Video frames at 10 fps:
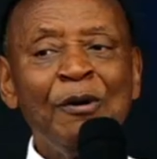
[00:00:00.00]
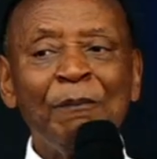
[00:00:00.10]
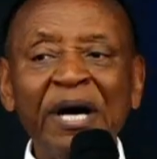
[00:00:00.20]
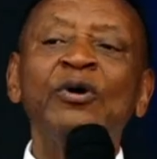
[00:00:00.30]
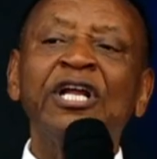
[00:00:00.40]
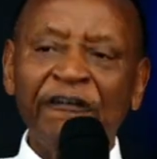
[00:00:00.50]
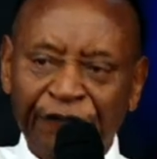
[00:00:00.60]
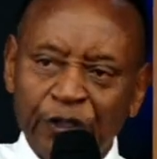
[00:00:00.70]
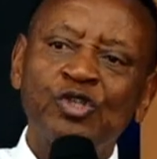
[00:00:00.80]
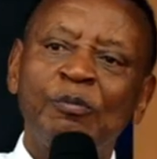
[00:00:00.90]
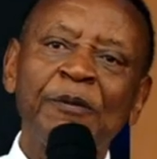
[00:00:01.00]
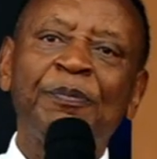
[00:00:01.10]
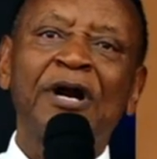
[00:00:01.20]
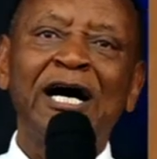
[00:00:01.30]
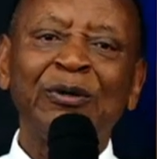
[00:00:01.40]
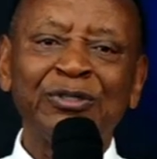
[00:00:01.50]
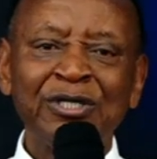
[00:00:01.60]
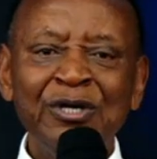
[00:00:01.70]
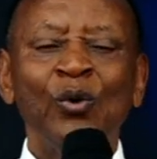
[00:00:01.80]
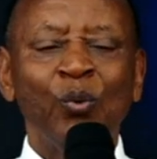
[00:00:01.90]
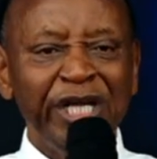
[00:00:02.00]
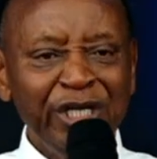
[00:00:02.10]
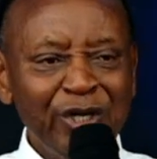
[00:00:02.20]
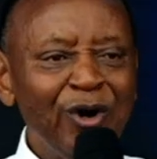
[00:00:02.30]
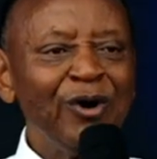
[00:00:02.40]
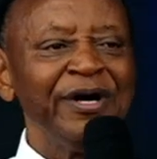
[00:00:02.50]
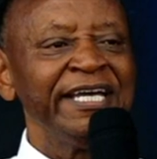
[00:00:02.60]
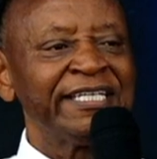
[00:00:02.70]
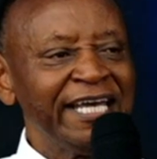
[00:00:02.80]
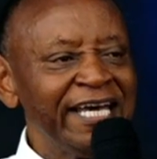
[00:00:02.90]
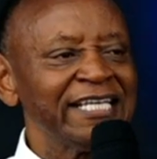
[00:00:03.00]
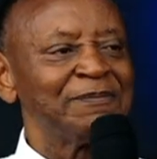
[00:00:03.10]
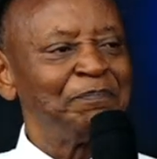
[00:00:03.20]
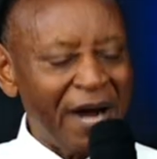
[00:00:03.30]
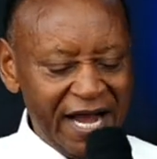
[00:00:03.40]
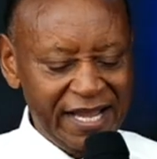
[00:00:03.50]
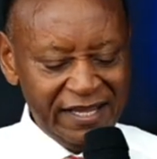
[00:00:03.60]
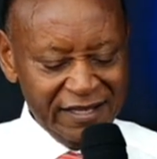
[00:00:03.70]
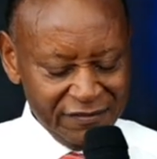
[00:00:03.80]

but we refuse to be proud. We know it is by